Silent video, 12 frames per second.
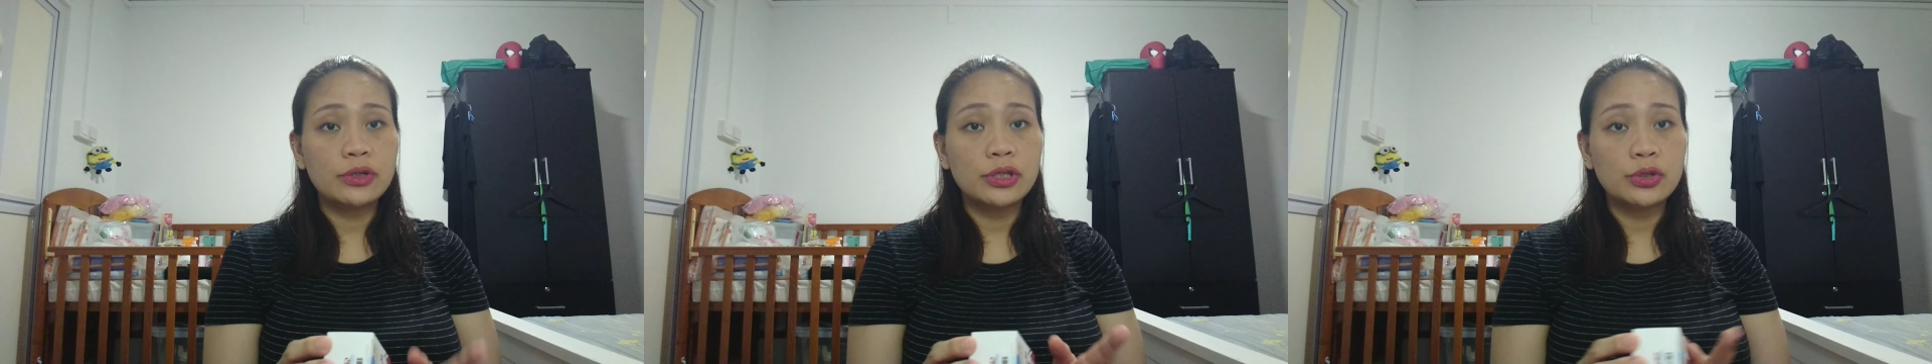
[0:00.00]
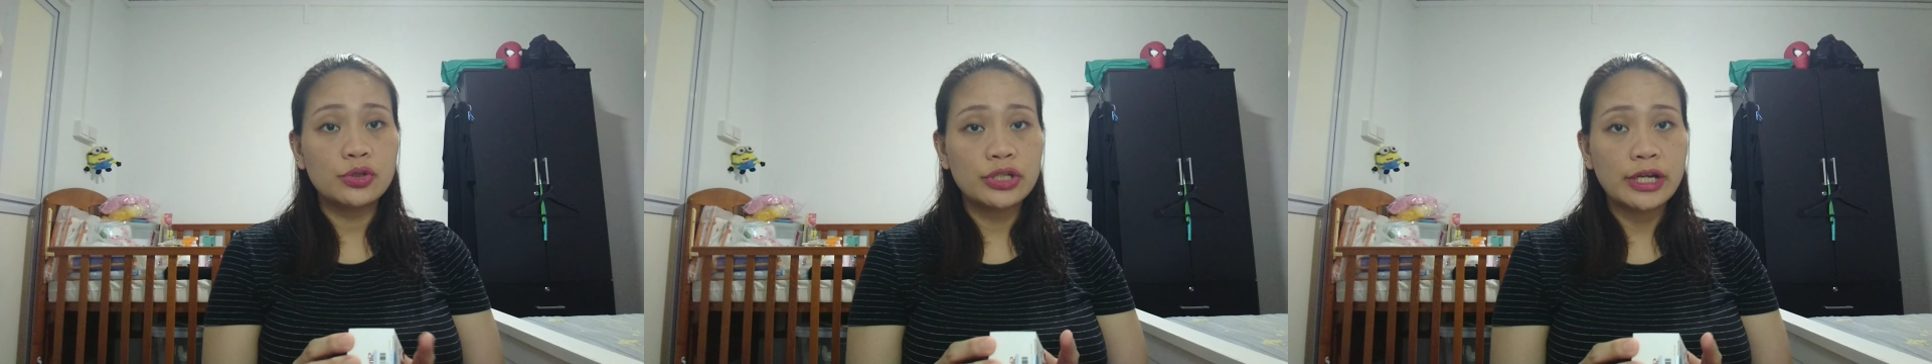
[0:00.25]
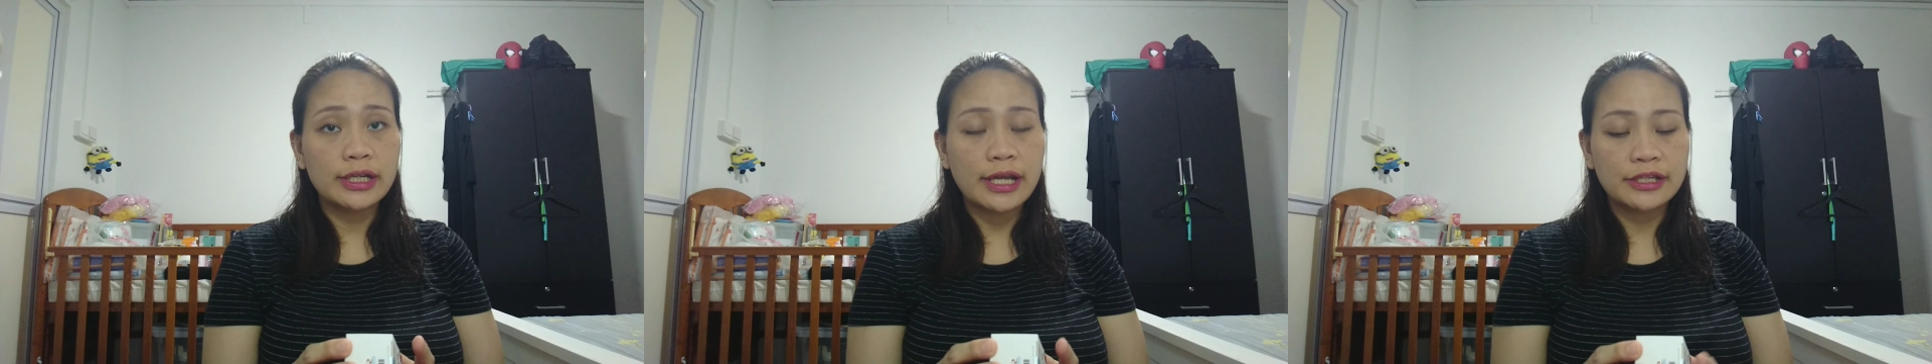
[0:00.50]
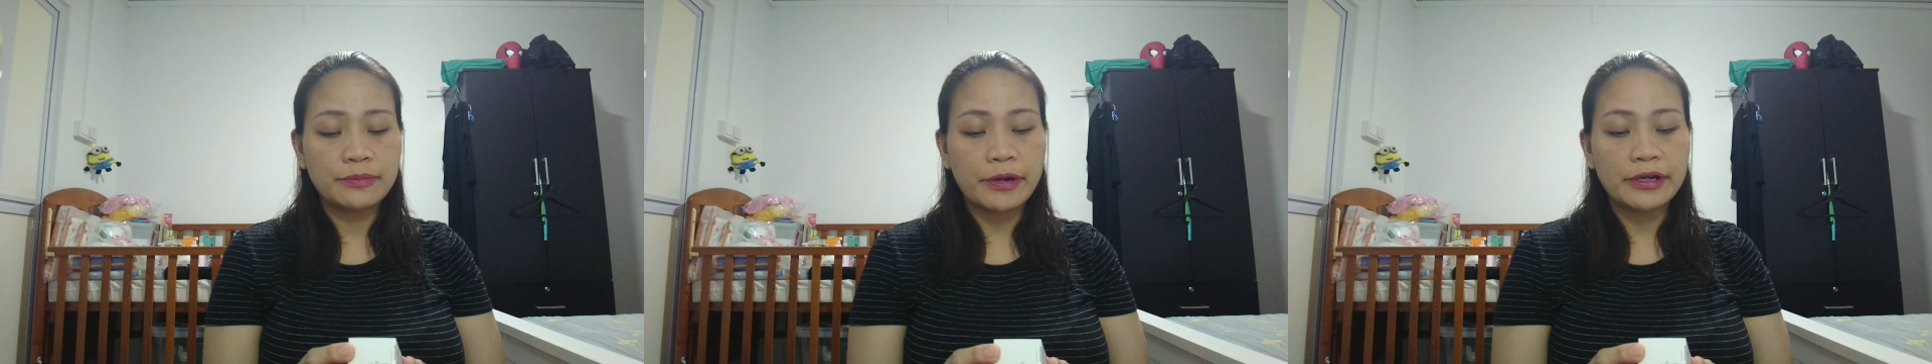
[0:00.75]
you need to check
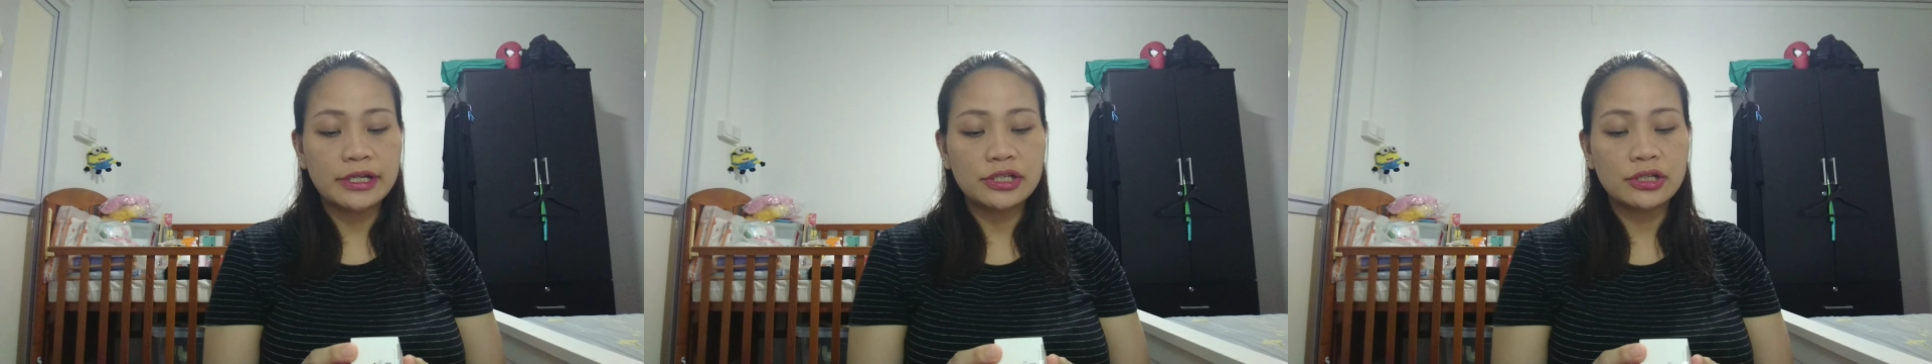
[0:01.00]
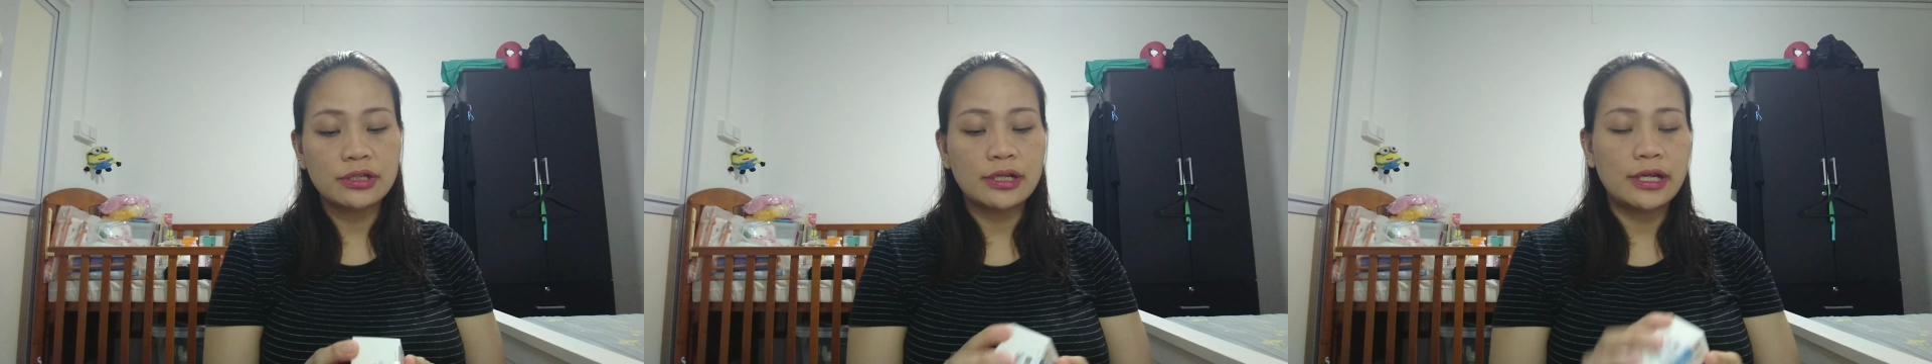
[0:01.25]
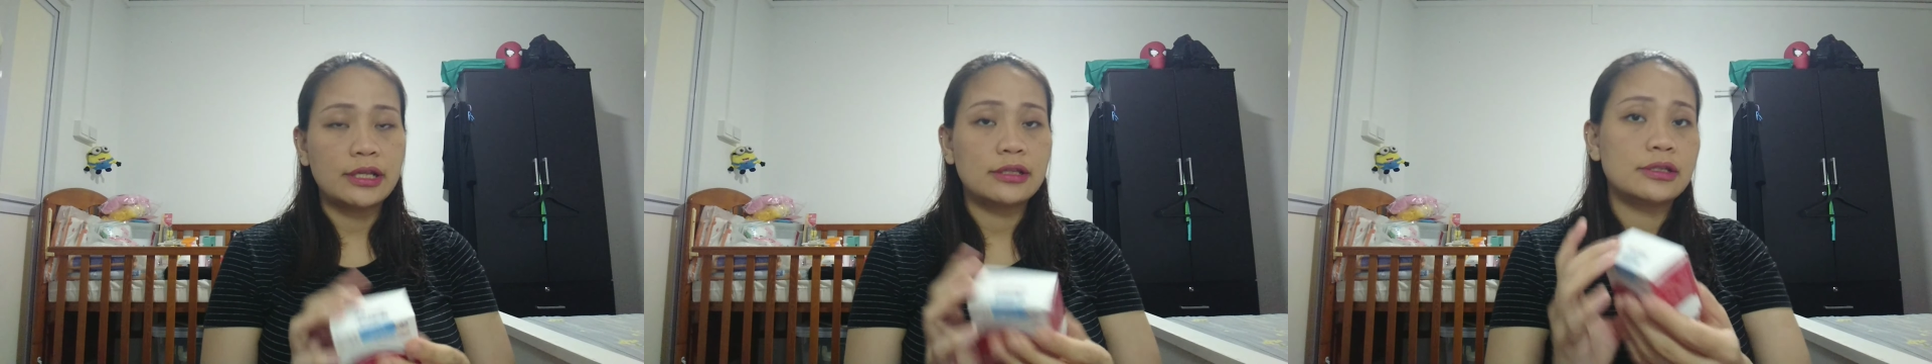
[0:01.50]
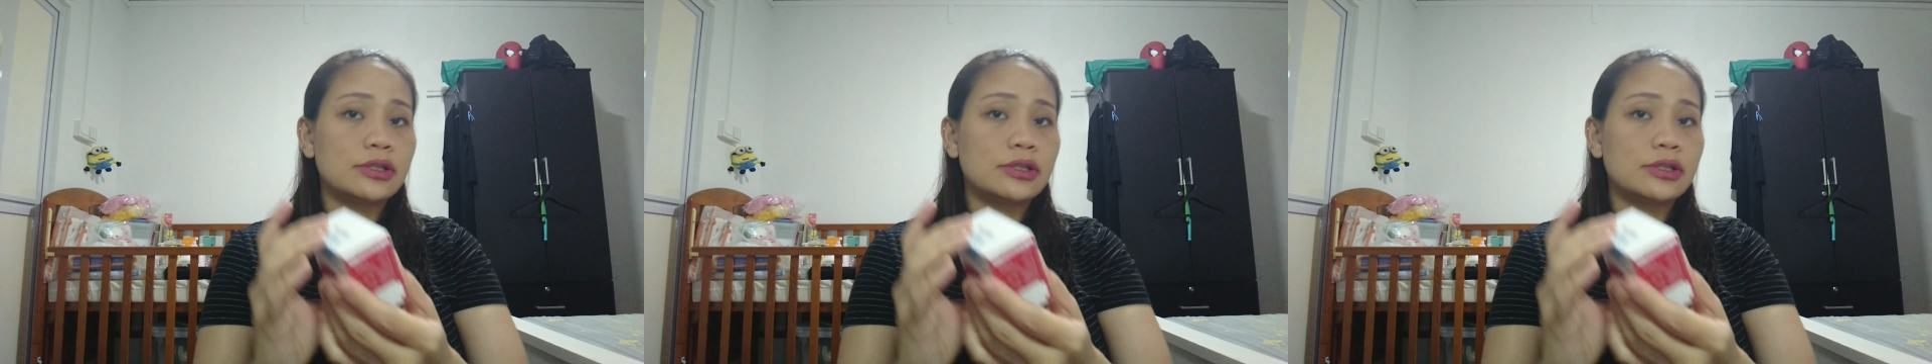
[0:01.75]
the expiration date.